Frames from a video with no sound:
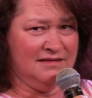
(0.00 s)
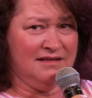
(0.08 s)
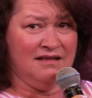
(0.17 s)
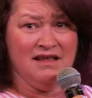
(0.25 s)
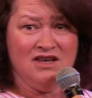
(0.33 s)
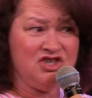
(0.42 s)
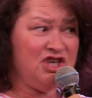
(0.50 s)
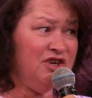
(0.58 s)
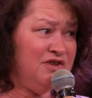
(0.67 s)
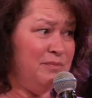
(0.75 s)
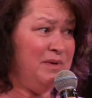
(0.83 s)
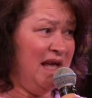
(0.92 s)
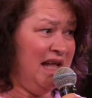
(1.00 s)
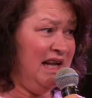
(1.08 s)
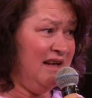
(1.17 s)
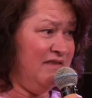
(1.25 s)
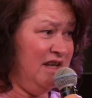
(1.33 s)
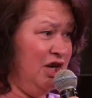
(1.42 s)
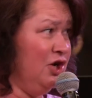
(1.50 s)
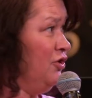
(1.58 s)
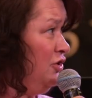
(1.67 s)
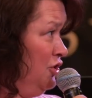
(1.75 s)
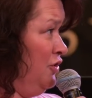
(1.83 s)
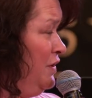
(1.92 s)
This year, at the beginning of the year,
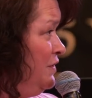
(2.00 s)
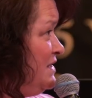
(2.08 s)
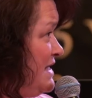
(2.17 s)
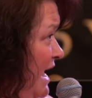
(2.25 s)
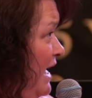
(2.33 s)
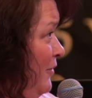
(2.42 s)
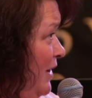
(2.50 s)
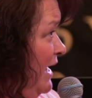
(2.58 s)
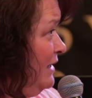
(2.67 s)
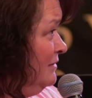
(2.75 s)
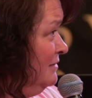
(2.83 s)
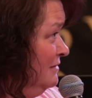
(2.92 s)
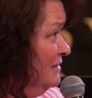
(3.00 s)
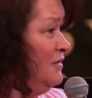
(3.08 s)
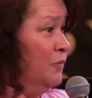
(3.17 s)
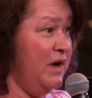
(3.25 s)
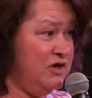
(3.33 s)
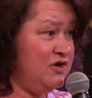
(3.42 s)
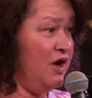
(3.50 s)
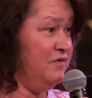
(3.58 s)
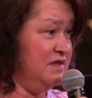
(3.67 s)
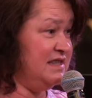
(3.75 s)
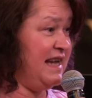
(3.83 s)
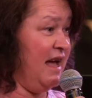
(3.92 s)
New Year's Day, right? We drove
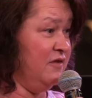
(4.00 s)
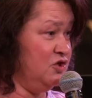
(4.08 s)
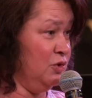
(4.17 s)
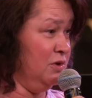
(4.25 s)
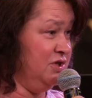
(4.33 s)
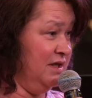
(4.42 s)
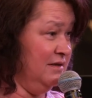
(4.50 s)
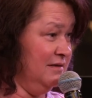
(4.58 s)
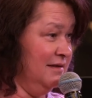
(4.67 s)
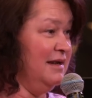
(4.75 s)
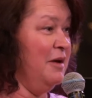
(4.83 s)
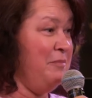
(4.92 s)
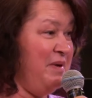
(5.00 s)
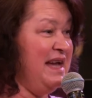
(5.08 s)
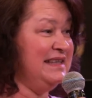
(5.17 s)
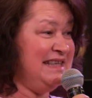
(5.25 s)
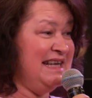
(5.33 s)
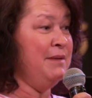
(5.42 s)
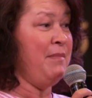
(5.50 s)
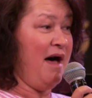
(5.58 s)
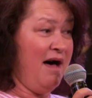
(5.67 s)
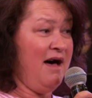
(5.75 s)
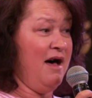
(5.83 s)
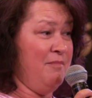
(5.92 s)
to South Georgia, picked him
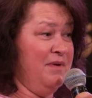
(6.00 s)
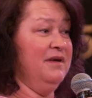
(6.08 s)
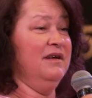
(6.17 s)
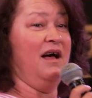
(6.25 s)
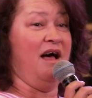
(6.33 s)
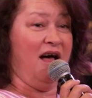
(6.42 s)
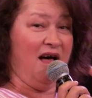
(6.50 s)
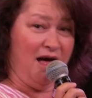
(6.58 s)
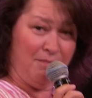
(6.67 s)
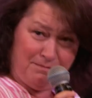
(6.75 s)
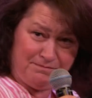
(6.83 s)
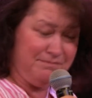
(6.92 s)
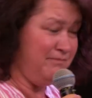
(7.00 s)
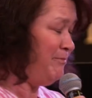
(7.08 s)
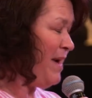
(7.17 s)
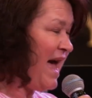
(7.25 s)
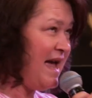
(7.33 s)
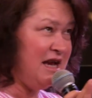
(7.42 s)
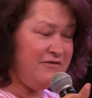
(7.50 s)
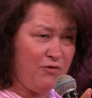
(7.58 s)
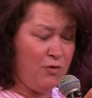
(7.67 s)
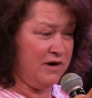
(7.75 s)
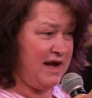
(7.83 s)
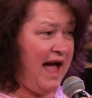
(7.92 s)
up a paid
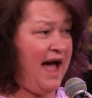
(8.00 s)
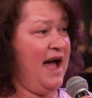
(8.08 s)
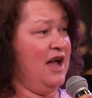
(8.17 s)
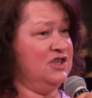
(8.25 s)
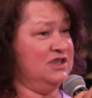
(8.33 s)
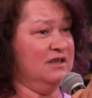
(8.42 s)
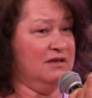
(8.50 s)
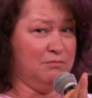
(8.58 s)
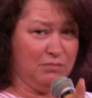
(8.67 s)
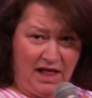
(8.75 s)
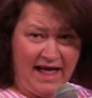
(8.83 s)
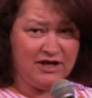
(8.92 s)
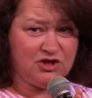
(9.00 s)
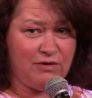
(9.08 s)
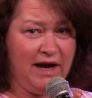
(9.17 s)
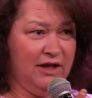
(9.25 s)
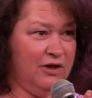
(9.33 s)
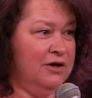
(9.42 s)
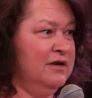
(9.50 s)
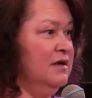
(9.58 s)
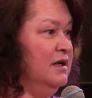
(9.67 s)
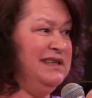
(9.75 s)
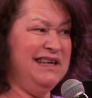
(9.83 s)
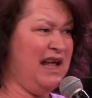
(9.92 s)
for cash, black trailer,
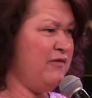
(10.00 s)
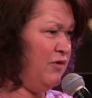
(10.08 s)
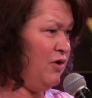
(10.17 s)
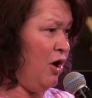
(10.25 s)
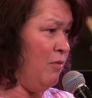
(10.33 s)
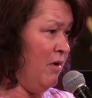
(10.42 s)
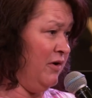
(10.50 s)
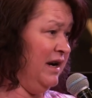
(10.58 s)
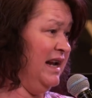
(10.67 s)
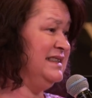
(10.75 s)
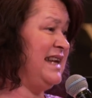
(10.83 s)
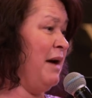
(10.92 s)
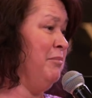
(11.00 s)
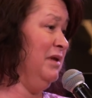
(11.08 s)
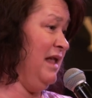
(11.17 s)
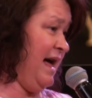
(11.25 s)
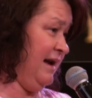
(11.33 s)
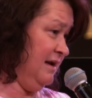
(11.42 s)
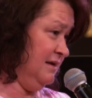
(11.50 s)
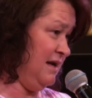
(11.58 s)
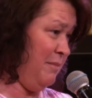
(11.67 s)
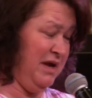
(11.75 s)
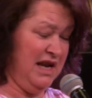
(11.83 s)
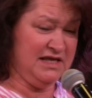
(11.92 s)
didn't have chrome on it. It's got blackened. I
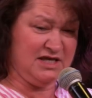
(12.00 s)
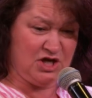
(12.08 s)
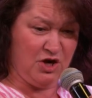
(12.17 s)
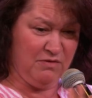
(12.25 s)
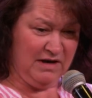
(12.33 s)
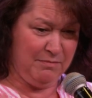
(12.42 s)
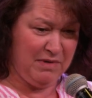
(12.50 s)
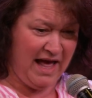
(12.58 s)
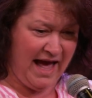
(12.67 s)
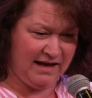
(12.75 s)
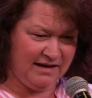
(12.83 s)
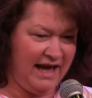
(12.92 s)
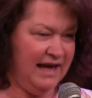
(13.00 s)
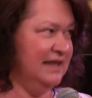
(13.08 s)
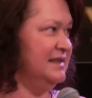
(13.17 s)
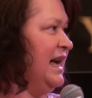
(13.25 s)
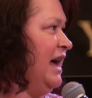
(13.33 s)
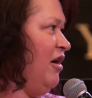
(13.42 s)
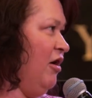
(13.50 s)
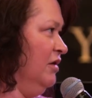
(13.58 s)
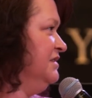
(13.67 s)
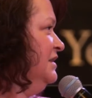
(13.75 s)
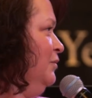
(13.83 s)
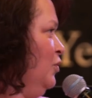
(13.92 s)
mean, totally black, and it's got
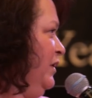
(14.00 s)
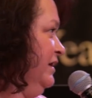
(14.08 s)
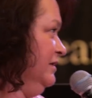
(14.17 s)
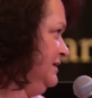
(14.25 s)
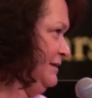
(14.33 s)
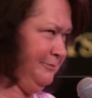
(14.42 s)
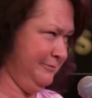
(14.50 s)
awesome wheels.